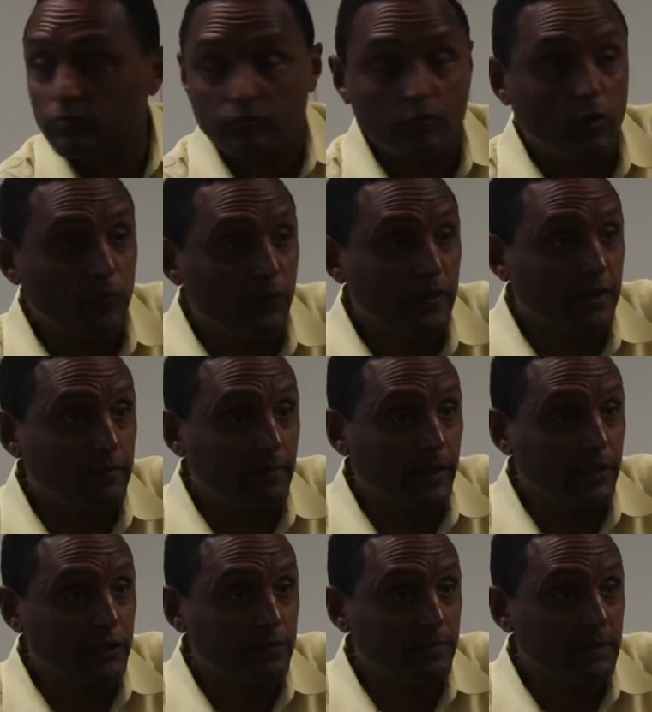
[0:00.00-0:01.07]
conflict
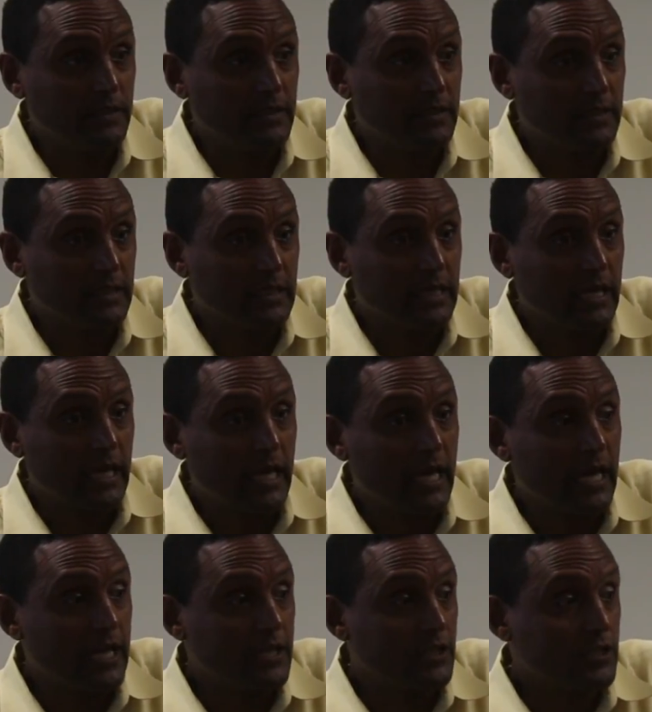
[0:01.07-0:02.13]
management
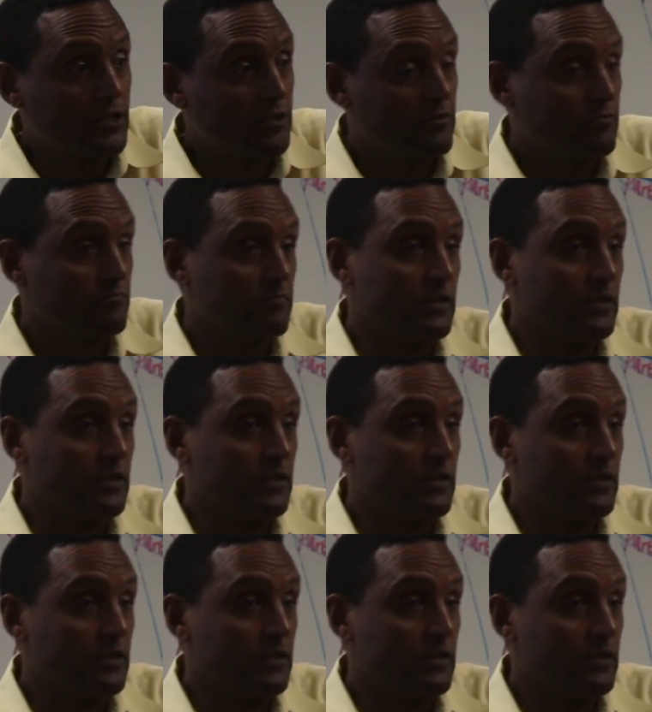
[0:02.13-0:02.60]
is